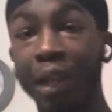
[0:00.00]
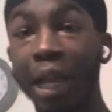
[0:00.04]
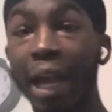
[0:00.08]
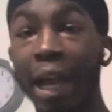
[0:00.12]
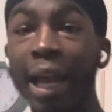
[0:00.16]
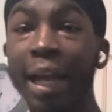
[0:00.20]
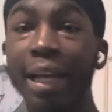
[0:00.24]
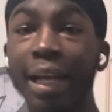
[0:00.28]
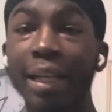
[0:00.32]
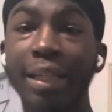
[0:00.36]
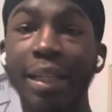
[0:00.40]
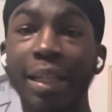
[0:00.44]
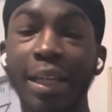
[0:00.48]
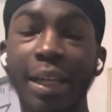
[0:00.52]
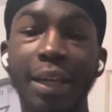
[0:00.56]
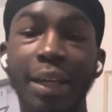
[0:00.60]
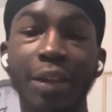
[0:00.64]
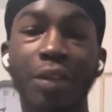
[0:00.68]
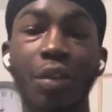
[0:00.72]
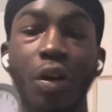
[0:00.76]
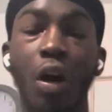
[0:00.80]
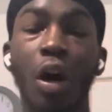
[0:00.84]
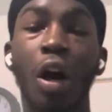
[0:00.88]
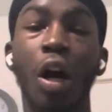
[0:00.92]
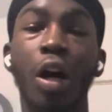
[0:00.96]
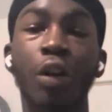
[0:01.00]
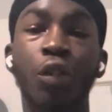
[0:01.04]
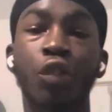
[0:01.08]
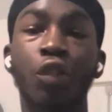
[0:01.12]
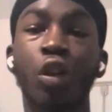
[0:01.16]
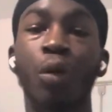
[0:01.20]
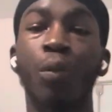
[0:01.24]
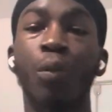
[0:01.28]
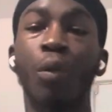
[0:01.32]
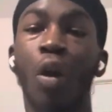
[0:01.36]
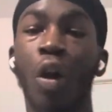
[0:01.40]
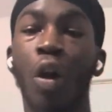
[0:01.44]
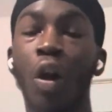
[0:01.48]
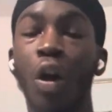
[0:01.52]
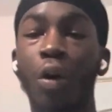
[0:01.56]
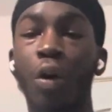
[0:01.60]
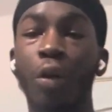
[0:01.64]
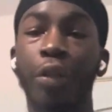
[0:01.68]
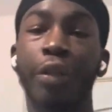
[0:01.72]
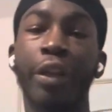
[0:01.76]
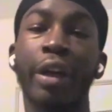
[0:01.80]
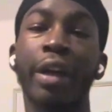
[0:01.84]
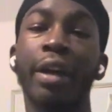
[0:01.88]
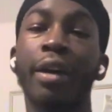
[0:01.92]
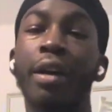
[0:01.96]
in these are some
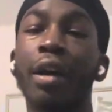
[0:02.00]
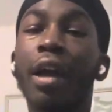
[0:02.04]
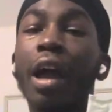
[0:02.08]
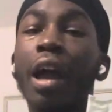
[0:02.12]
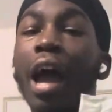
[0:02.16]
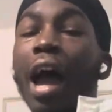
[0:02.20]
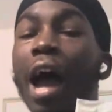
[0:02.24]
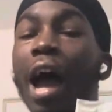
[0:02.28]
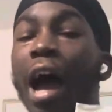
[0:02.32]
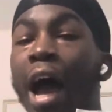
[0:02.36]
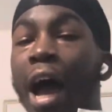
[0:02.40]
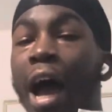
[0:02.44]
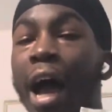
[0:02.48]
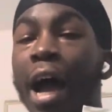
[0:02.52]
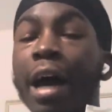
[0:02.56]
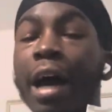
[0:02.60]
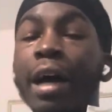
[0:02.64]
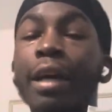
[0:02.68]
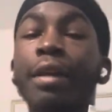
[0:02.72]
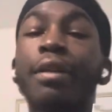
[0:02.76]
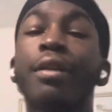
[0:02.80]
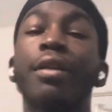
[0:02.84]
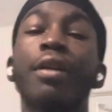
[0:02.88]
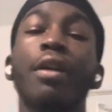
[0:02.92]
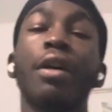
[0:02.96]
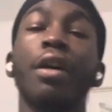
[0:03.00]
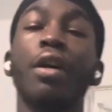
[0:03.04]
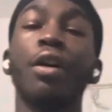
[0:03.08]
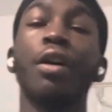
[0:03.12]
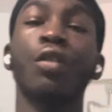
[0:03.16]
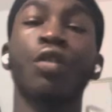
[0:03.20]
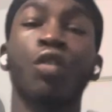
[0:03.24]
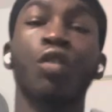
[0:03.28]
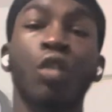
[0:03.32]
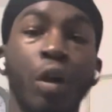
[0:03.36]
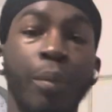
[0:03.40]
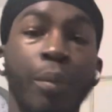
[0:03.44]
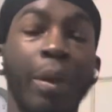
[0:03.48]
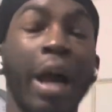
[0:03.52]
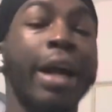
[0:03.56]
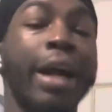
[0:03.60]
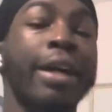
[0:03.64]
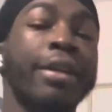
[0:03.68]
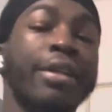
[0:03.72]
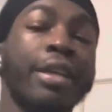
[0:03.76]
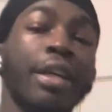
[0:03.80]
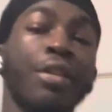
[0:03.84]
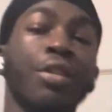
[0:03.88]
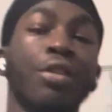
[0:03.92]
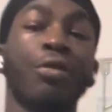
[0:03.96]
clothing and some
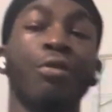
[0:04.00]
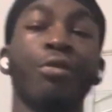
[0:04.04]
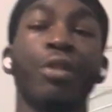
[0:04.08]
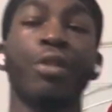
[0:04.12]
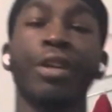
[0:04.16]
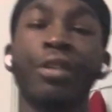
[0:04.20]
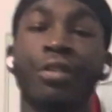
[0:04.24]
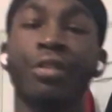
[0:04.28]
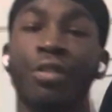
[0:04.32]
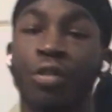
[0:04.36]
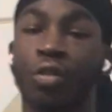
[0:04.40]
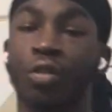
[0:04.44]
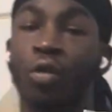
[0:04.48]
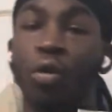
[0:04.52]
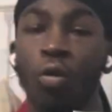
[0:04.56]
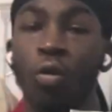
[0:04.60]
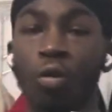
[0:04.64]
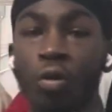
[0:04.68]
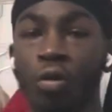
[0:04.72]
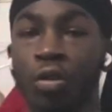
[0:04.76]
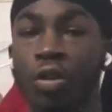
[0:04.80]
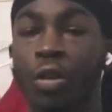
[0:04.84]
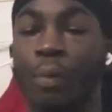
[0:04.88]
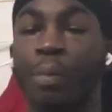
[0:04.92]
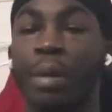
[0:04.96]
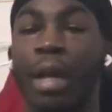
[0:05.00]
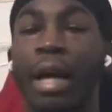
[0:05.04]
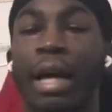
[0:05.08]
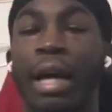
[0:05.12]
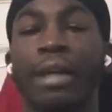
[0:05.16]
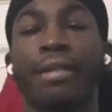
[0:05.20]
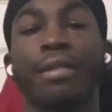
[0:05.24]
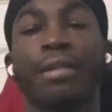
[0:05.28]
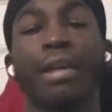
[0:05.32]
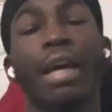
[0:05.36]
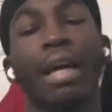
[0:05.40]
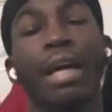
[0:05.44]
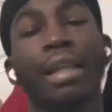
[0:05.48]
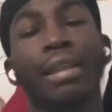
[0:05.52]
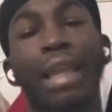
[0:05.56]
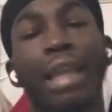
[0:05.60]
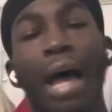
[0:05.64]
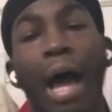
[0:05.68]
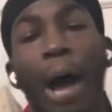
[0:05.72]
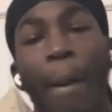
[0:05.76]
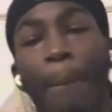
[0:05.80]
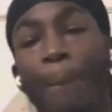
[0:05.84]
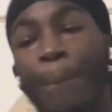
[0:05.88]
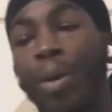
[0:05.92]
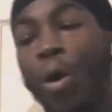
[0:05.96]
accessories, school supplies that
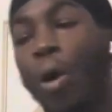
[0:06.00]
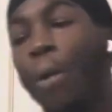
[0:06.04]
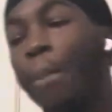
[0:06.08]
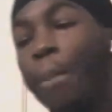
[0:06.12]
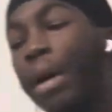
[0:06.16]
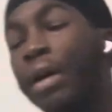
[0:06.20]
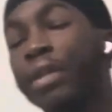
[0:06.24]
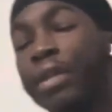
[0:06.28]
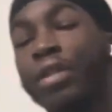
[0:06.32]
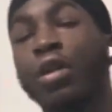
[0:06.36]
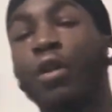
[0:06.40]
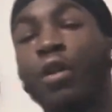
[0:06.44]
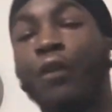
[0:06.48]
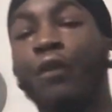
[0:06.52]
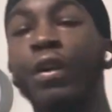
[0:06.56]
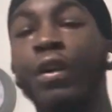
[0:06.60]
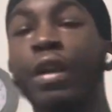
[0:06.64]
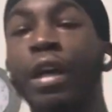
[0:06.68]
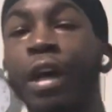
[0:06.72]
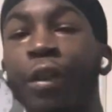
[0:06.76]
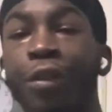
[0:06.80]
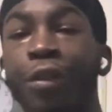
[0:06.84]
I bought myself for year